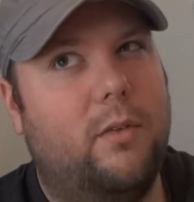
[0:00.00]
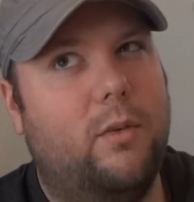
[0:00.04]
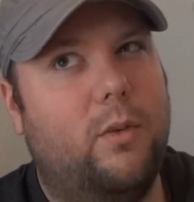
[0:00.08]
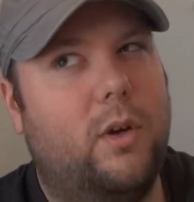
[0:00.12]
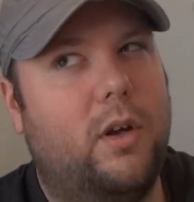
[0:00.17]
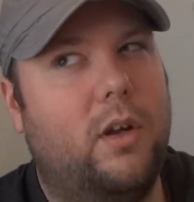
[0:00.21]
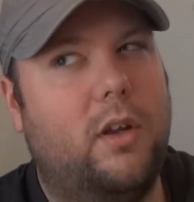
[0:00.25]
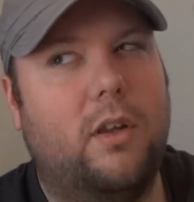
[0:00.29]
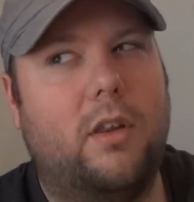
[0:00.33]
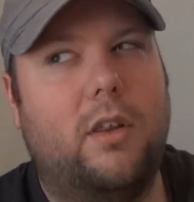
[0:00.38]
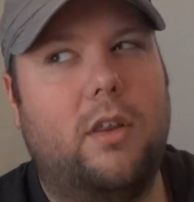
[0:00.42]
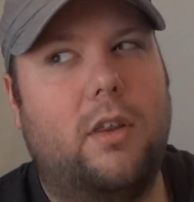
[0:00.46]

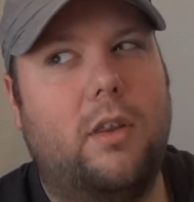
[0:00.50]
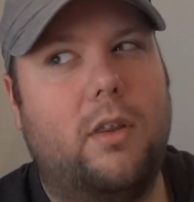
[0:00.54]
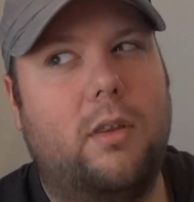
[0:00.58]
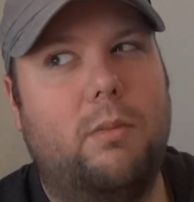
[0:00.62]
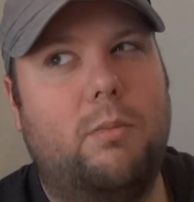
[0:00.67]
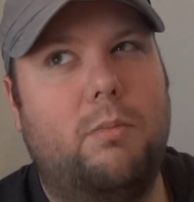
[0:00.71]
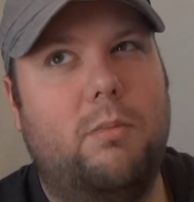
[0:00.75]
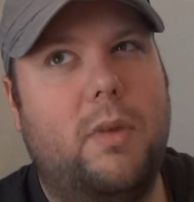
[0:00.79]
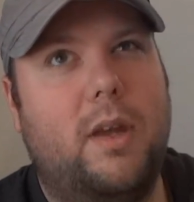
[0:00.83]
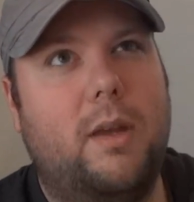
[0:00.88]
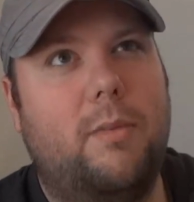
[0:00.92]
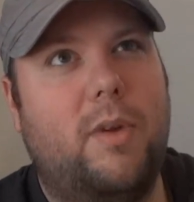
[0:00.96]

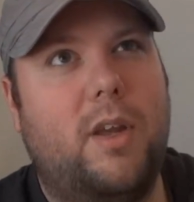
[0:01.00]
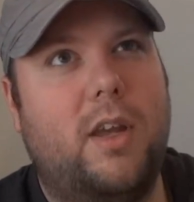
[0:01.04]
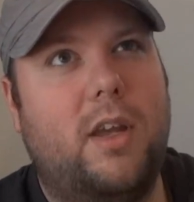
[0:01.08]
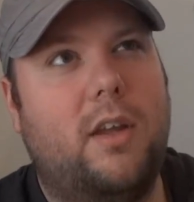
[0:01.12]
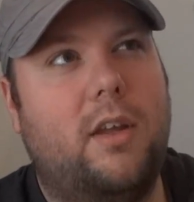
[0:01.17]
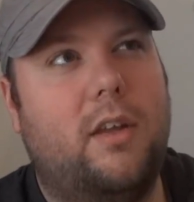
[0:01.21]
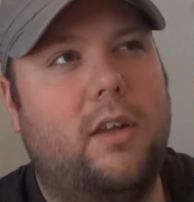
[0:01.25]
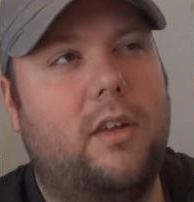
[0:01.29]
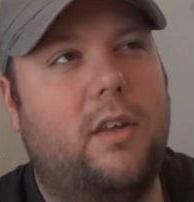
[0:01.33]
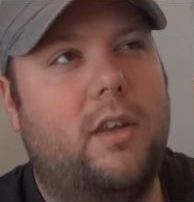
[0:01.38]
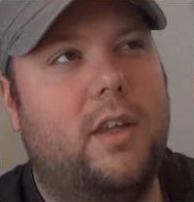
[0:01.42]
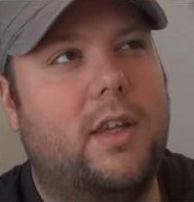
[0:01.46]
With
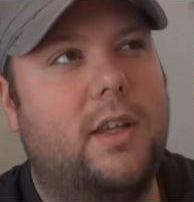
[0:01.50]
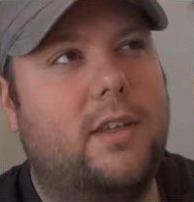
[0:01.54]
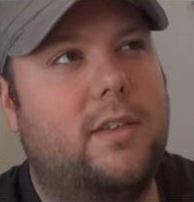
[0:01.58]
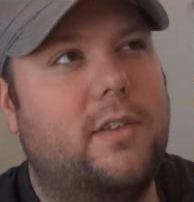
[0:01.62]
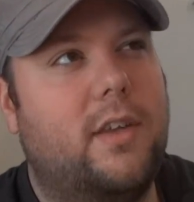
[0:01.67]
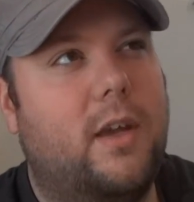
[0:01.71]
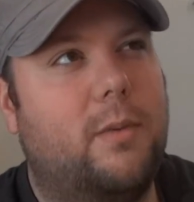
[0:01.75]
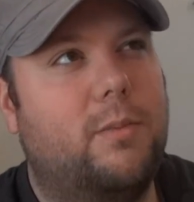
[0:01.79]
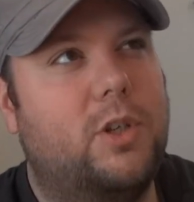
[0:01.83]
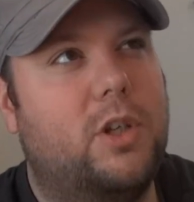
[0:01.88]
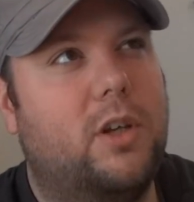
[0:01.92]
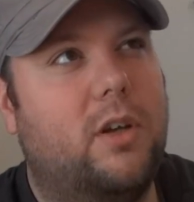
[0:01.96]
maybe the
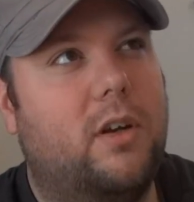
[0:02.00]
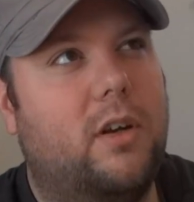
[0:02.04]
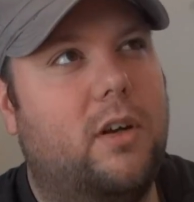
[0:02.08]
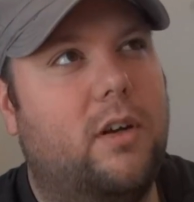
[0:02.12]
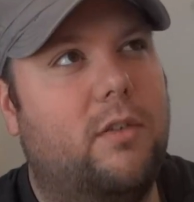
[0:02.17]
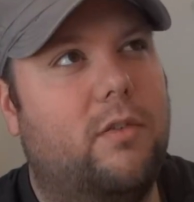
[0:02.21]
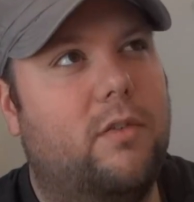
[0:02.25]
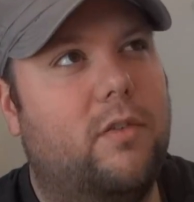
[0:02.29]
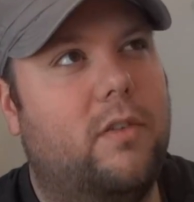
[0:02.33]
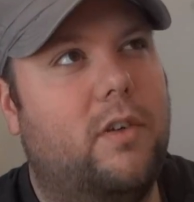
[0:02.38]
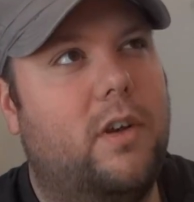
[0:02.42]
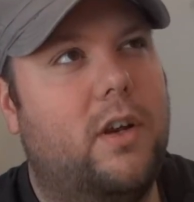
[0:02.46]
exception
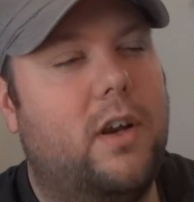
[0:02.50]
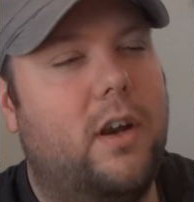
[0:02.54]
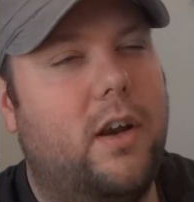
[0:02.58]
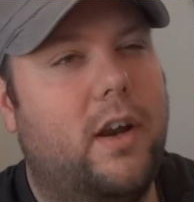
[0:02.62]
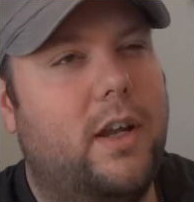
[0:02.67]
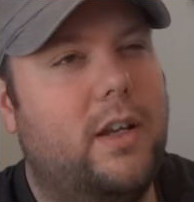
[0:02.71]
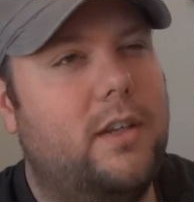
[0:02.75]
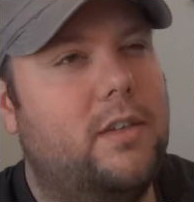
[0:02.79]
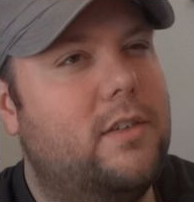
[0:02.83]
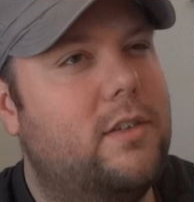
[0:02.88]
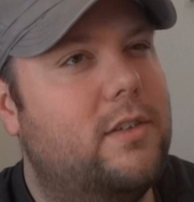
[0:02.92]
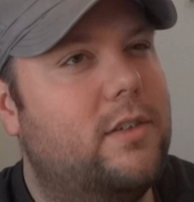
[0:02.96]
of
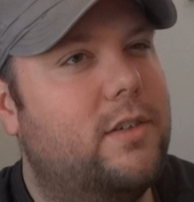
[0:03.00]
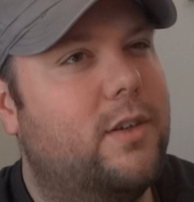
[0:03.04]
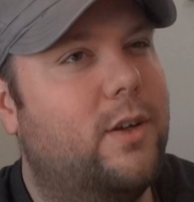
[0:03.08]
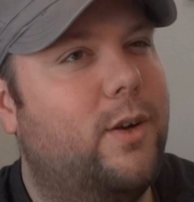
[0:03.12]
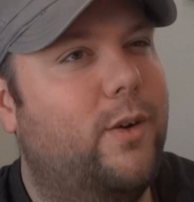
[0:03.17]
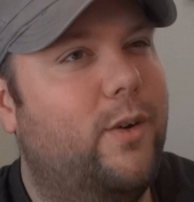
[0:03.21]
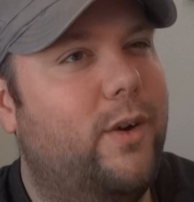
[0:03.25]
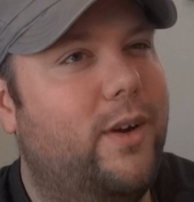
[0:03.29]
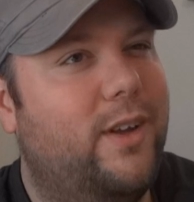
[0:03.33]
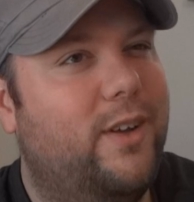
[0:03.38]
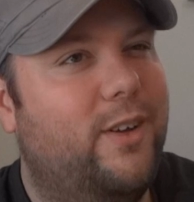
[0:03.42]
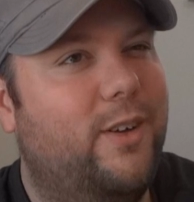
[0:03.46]
Night
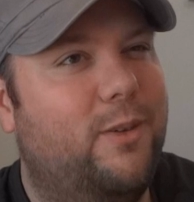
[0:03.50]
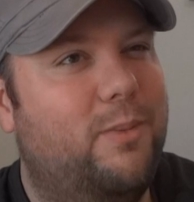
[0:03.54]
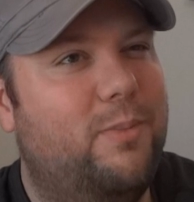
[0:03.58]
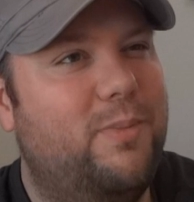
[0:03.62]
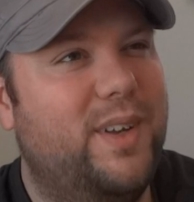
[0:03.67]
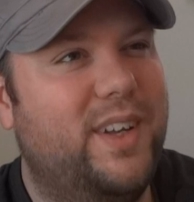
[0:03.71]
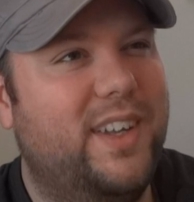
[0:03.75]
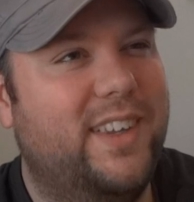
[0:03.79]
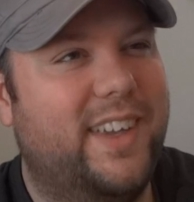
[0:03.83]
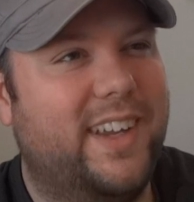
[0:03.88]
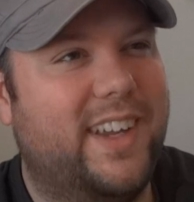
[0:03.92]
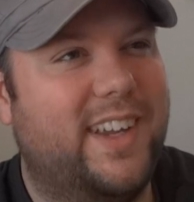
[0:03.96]
Soil
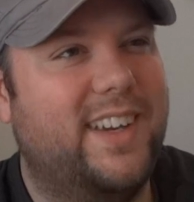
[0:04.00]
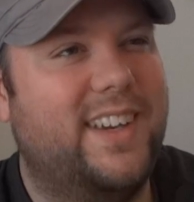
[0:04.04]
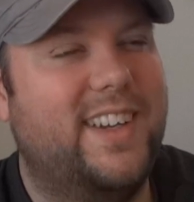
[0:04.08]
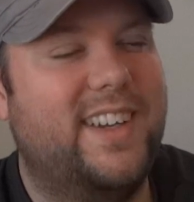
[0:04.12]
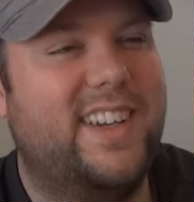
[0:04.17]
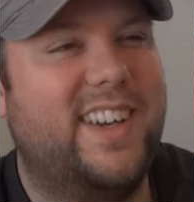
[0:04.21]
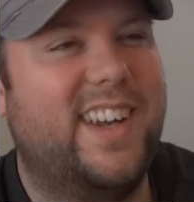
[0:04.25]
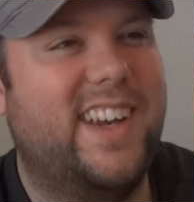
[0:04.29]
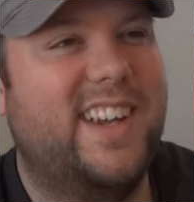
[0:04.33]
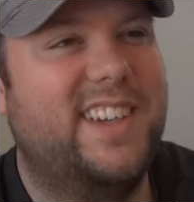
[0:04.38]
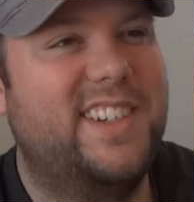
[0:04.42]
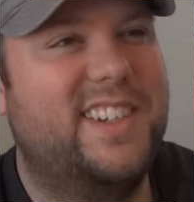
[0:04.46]
being like an
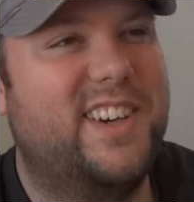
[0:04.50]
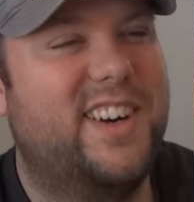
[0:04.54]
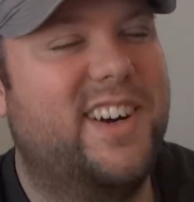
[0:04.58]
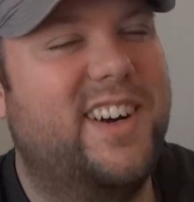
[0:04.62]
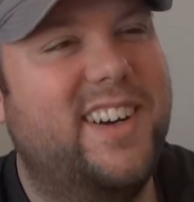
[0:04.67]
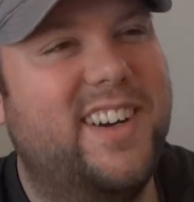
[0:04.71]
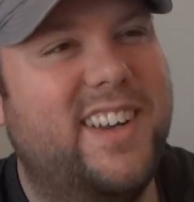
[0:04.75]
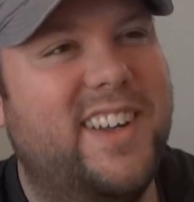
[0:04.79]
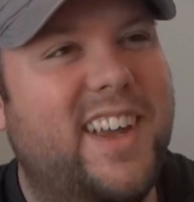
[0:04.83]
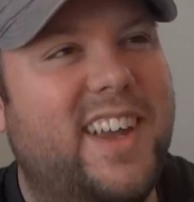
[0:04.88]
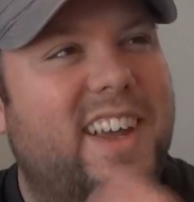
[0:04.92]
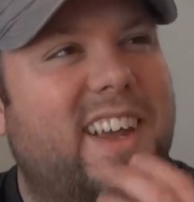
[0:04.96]
EDH
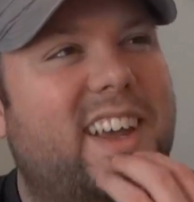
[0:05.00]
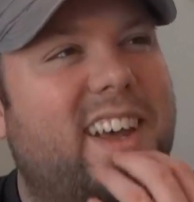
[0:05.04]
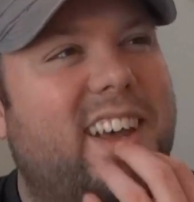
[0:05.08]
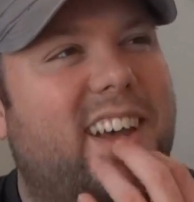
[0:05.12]
card.